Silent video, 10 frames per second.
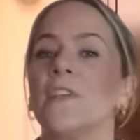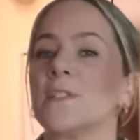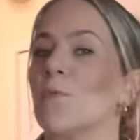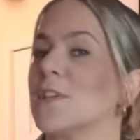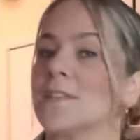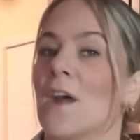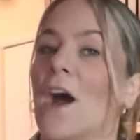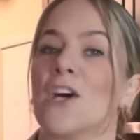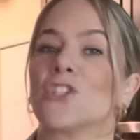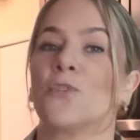This was
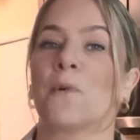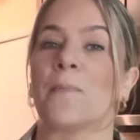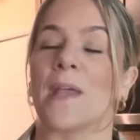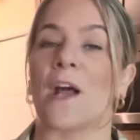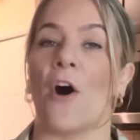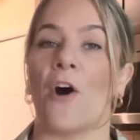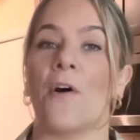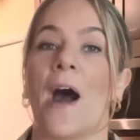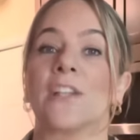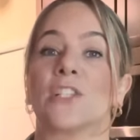not a super big
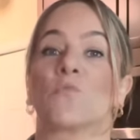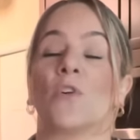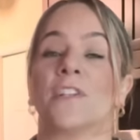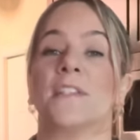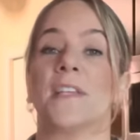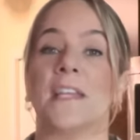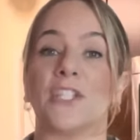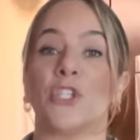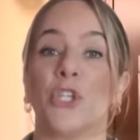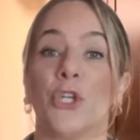haul. I just wanted to get
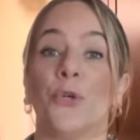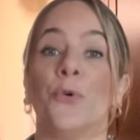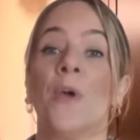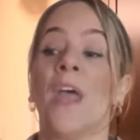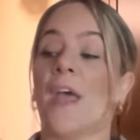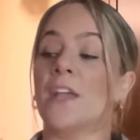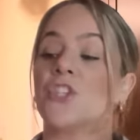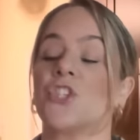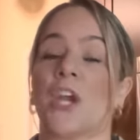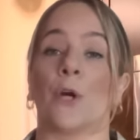to you and
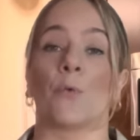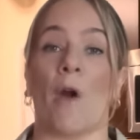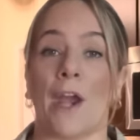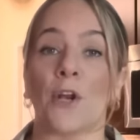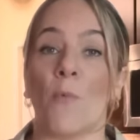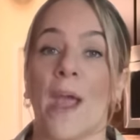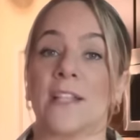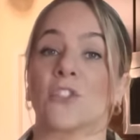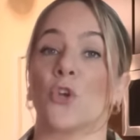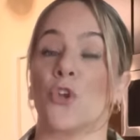share right away.
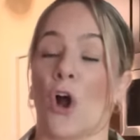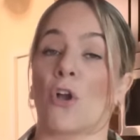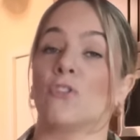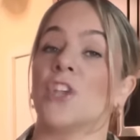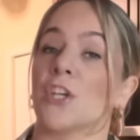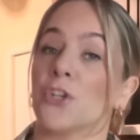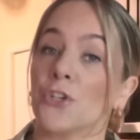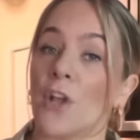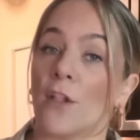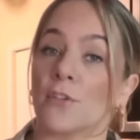So y'all go check your
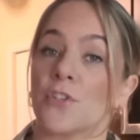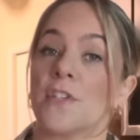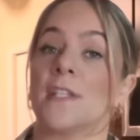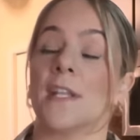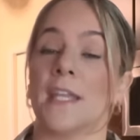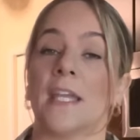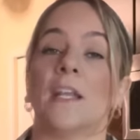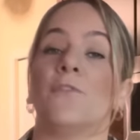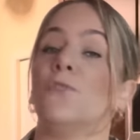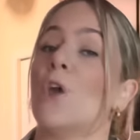Dollar Trees. And again,
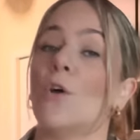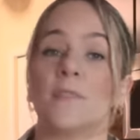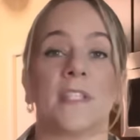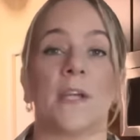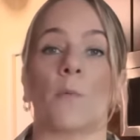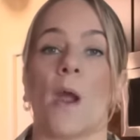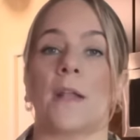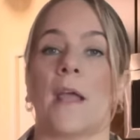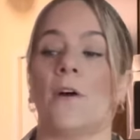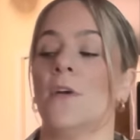if you don't see it right
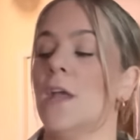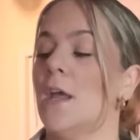now,